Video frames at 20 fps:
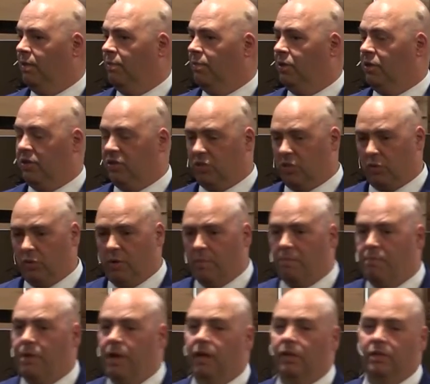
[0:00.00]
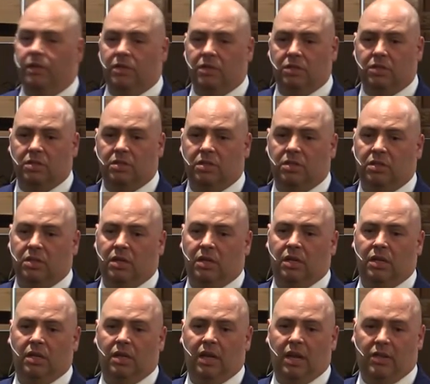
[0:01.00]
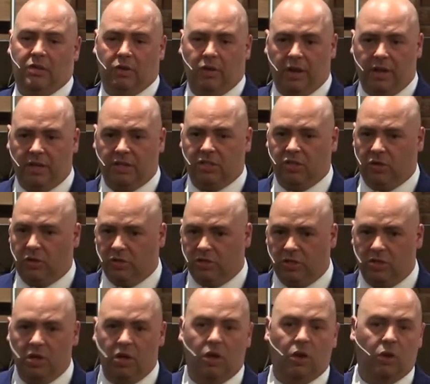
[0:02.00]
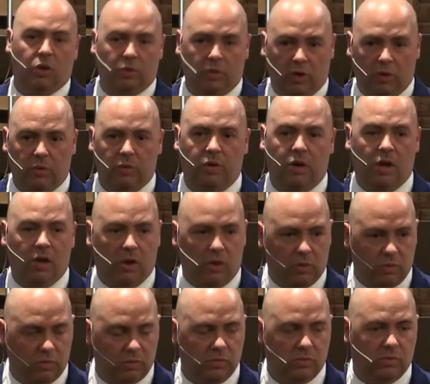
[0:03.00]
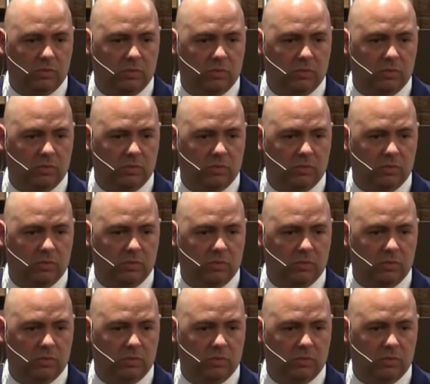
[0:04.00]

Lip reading: because they're rebellious and their answer is no, no, no.